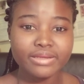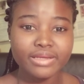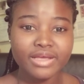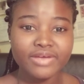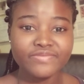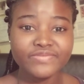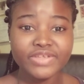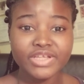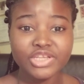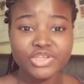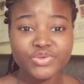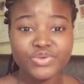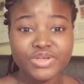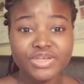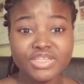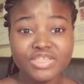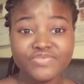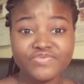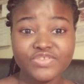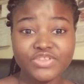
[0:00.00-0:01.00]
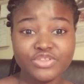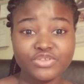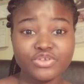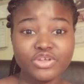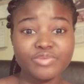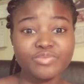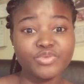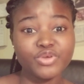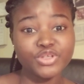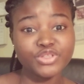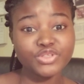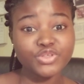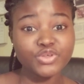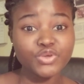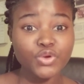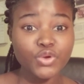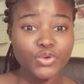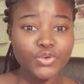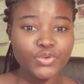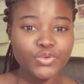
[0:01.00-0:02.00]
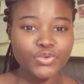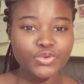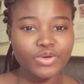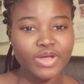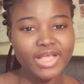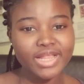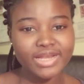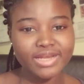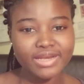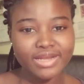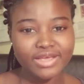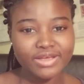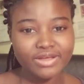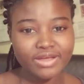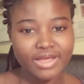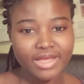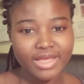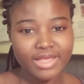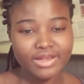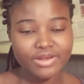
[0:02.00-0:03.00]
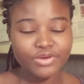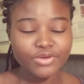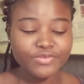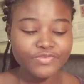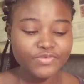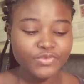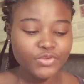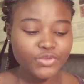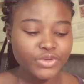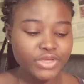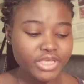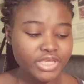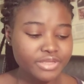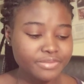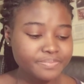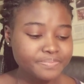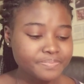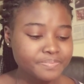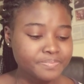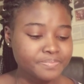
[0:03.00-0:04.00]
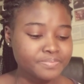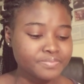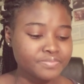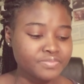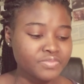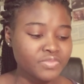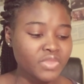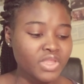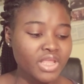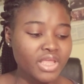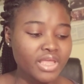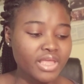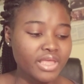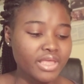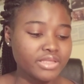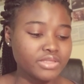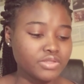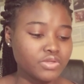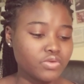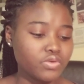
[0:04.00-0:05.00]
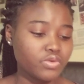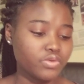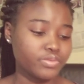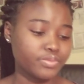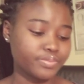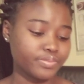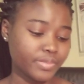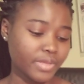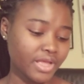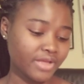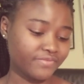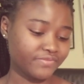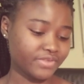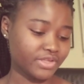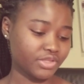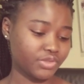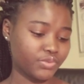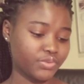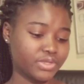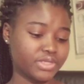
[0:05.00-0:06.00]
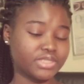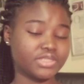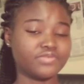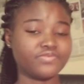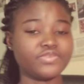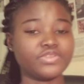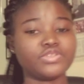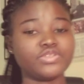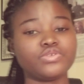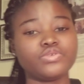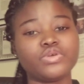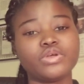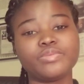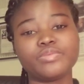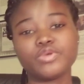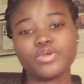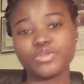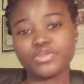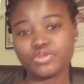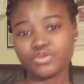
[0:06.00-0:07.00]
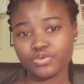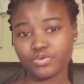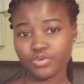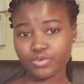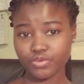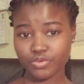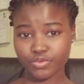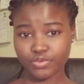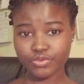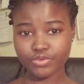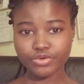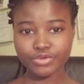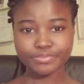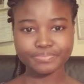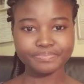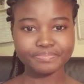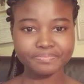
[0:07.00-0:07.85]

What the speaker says: after doing this video, I'm going to go cook. I love cooking, so after doing this video, I'm going to go cook.